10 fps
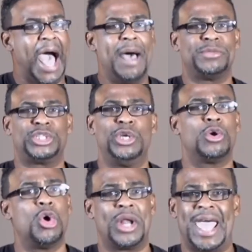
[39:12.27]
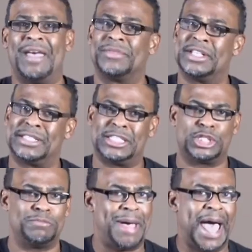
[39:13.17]
I'm still going to have the
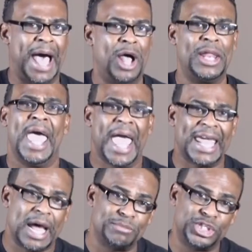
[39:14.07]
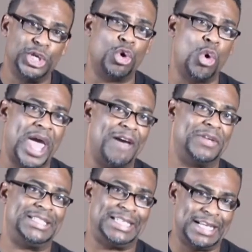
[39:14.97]
smile and I'm still going to have
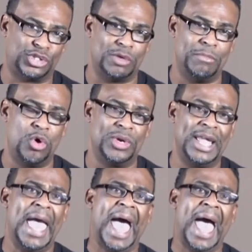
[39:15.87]
a testimony.